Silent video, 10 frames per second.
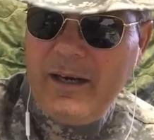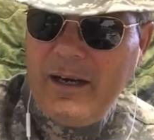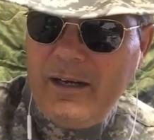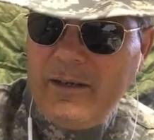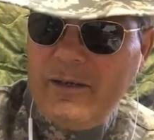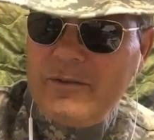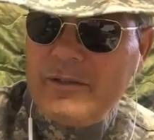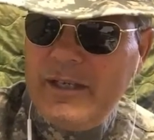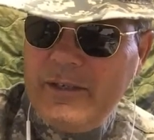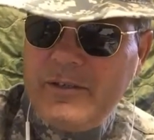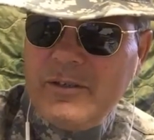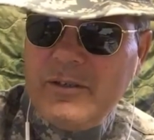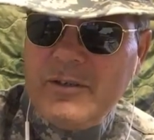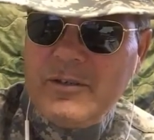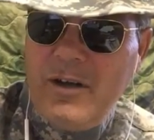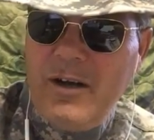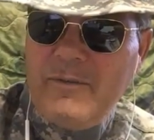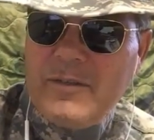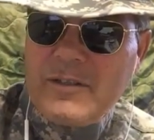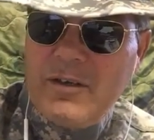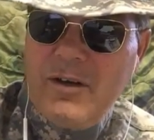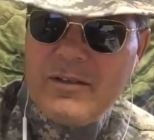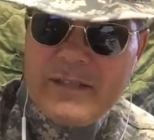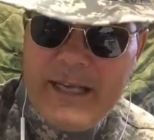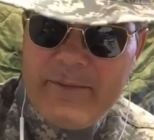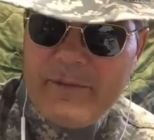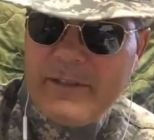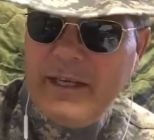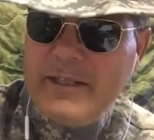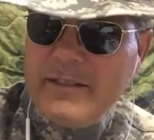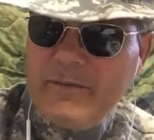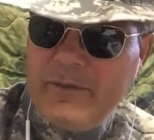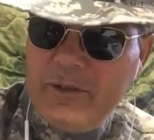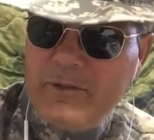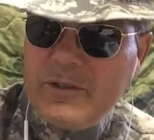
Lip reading: autos, insurance, office costs, advertising, funeral